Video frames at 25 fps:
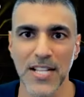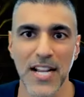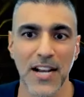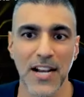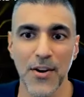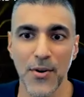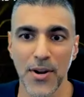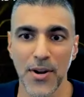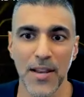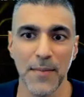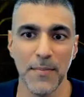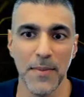And I
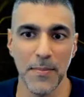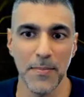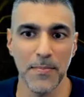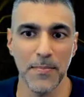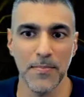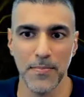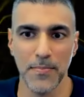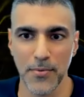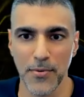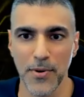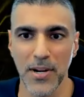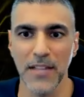know it'd be
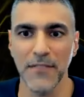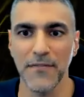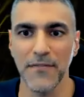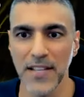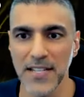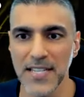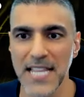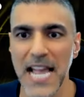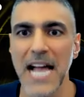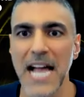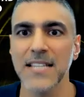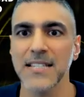pretty
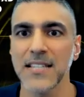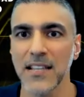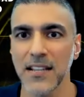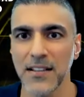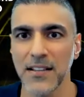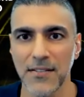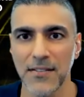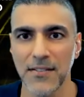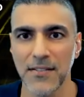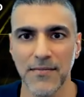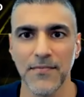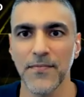fantastic
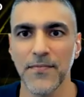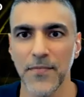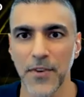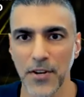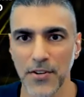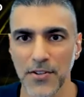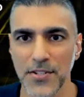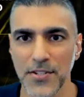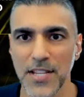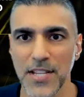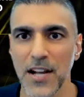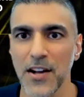for
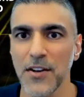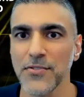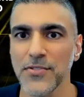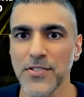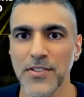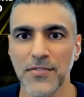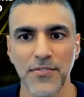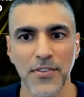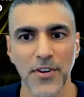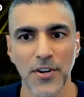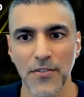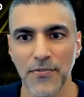yourselves
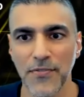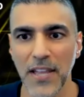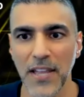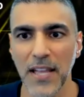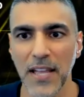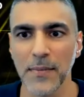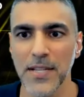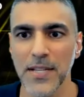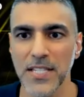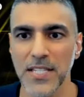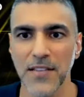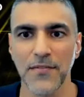and for your
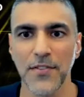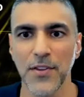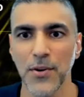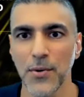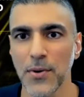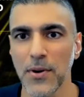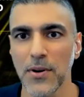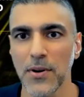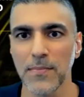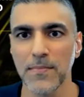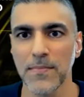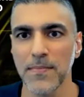families if you
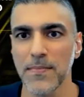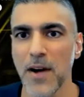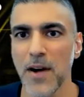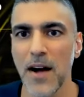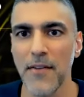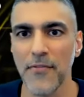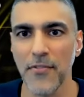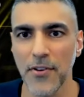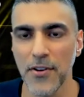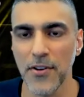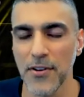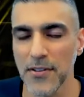were
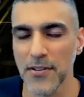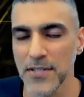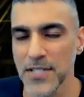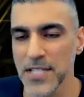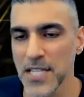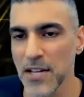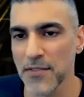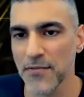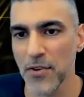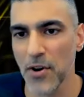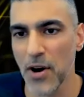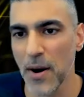offered a
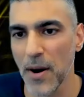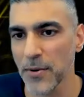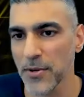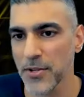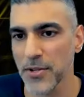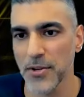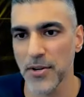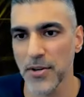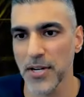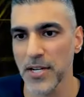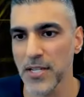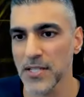CFO
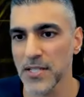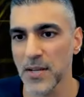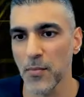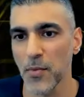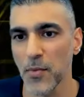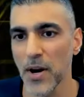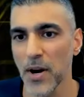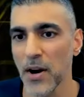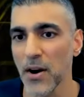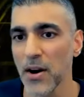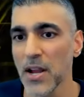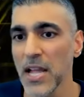opportunity
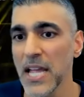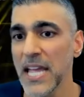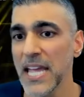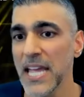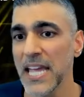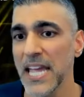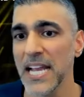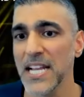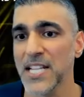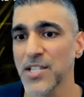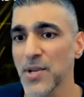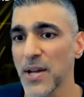somewhere.
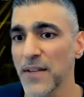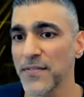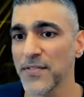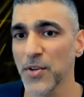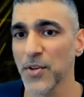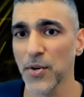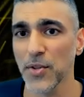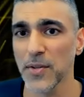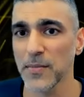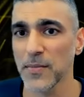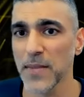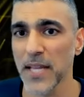And so I've
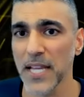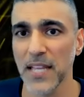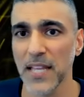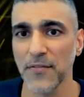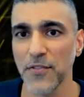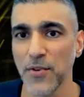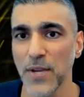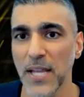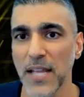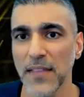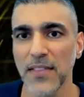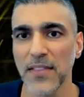told them like,
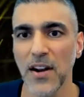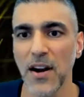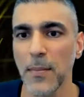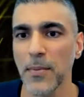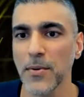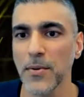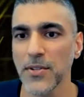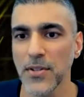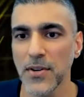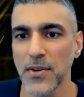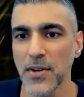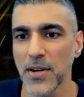if you get that
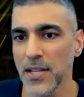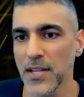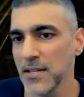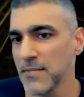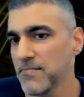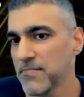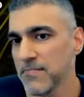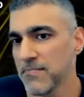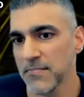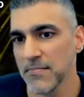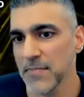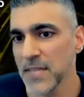
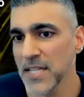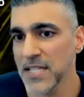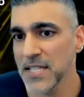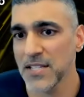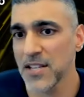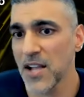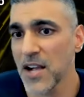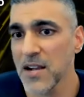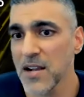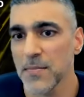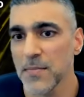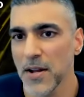opportunity, let's
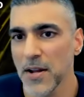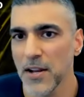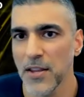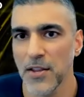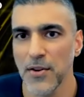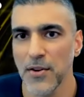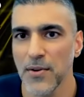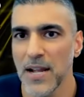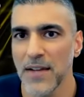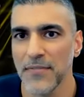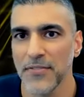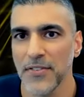talk about it.
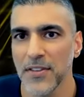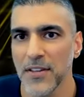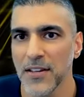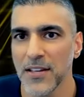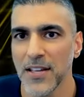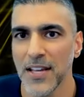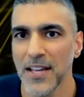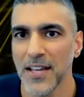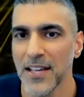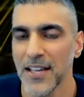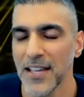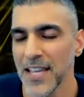You don't have to
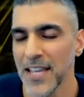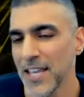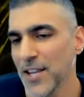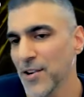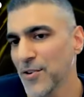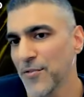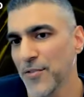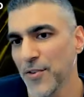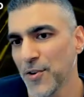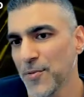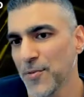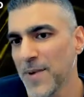
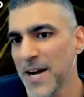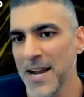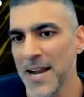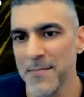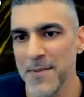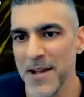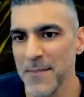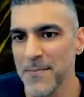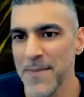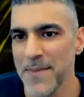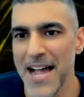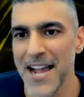interview behind
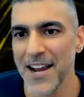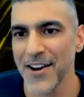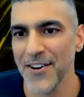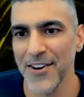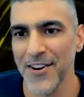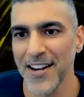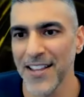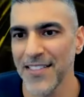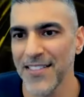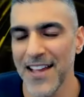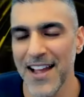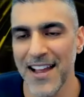my back or
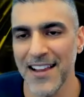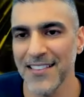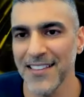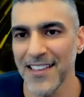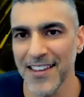any of that.